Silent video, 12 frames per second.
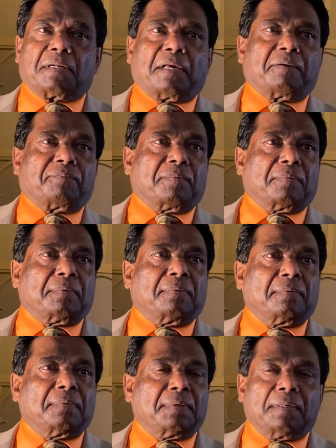life
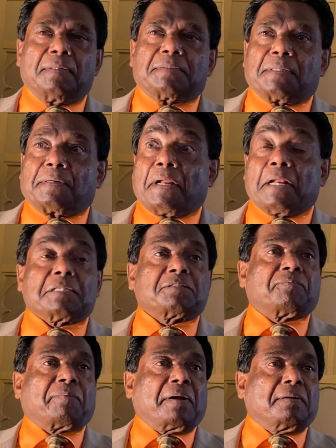is the greatest
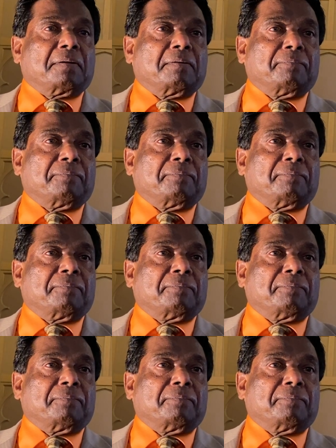friend.